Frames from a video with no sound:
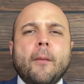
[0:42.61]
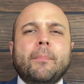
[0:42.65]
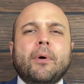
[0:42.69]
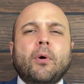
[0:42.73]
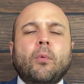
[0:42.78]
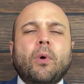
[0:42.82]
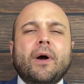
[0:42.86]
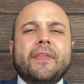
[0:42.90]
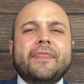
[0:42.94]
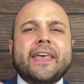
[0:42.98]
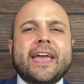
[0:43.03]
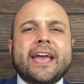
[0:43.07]

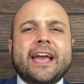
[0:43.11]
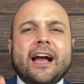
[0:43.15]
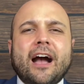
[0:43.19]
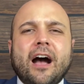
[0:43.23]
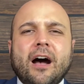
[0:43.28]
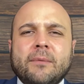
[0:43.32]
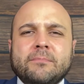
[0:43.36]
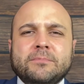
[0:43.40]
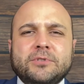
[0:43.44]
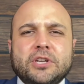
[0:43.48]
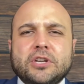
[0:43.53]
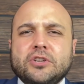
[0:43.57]
but when they
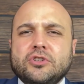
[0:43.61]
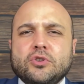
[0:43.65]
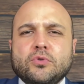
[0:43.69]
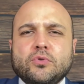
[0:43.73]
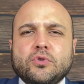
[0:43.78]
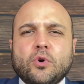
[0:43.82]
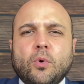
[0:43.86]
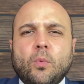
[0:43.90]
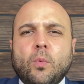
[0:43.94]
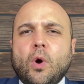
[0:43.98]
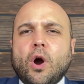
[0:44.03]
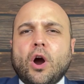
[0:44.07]
come to
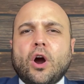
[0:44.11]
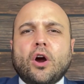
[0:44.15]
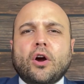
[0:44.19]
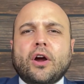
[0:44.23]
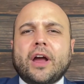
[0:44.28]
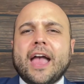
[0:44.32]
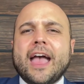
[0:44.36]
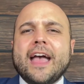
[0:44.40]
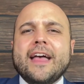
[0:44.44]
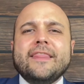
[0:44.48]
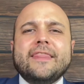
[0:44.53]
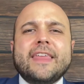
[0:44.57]
do the
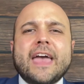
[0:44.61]
work,